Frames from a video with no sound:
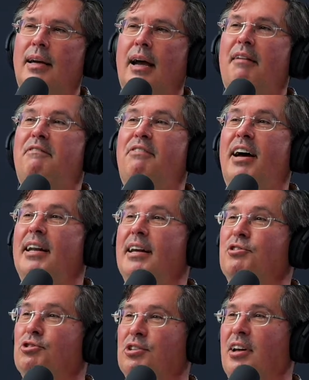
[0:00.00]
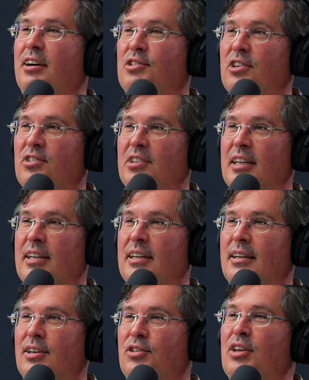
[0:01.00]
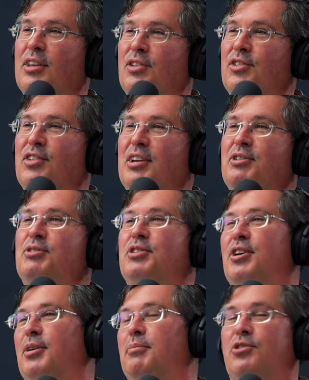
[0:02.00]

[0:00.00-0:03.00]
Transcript: Financial toxicity. So this is a new term.